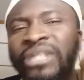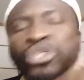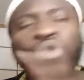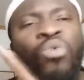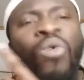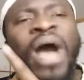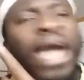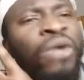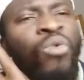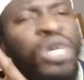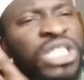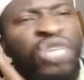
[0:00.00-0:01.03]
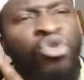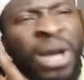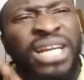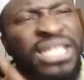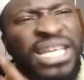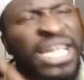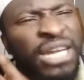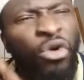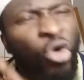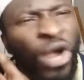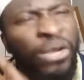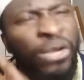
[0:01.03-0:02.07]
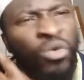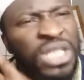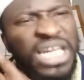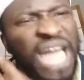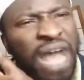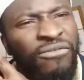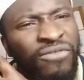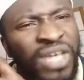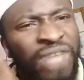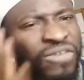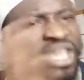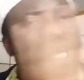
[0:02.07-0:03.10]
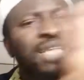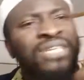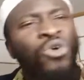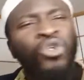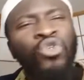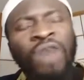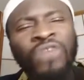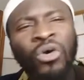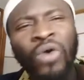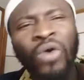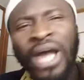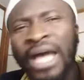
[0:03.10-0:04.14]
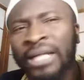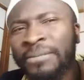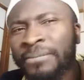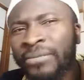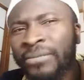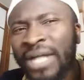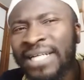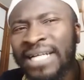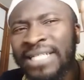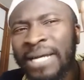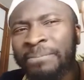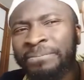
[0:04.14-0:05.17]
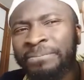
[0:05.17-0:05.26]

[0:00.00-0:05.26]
So why was Umar saying the Quran was enough if he doesn't also have the Quran at that time?